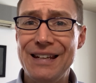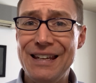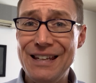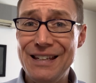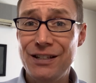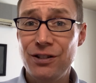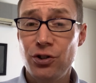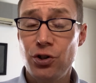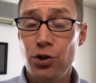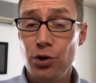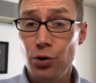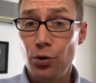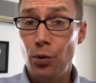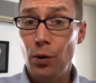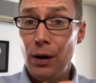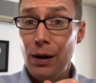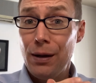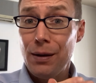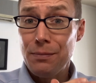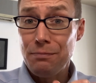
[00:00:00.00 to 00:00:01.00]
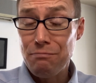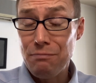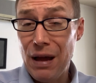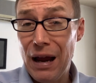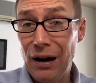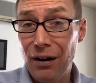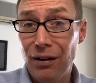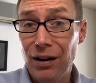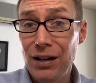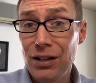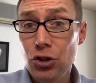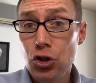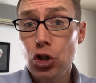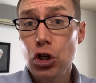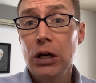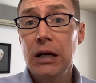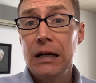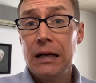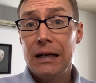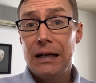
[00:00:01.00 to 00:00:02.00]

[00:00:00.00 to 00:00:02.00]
into marriage